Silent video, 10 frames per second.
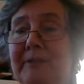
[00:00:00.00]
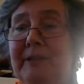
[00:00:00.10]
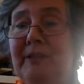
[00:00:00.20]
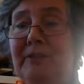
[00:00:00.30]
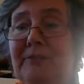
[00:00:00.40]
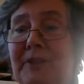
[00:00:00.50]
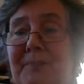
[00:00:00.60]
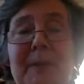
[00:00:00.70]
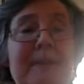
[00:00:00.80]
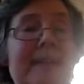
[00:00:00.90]
only on the
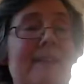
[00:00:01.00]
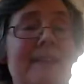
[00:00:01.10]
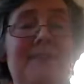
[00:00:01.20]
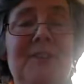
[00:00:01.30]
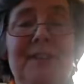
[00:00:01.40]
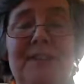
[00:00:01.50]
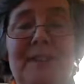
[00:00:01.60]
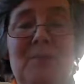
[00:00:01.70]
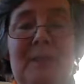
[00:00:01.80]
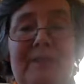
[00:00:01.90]
first part. Yeah, that's fine,
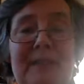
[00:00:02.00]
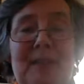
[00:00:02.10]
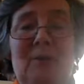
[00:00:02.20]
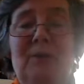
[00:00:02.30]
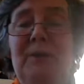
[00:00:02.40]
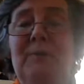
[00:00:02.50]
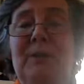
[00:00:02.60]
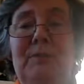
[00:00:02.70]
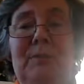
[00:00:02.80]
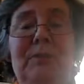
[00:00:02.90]
don't worry, I won't
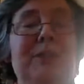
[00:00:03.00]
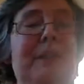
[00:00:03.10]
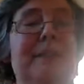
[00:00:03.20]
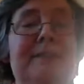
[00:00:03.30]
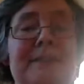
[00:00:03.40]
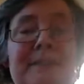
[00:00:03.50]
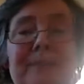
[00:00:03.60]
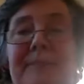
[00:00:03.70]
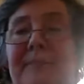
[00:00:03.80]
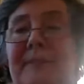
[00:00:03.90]
move on yet.
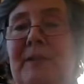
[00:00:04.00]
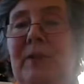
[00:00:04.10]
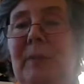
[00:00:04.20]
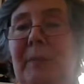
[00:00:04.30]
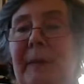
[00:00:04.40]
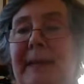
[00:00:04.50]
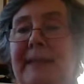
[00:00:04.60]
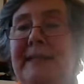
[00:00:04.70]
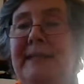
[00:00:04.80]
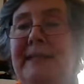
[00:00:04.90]
You've got
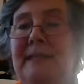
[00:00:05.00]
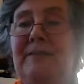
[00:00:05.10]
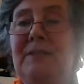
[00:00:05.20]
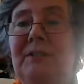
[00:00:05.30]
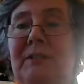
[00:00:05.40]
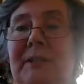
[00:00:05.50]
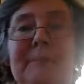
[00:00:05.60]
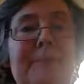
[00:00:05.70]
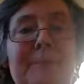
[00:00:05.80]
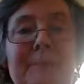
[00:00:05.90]
plenty of time.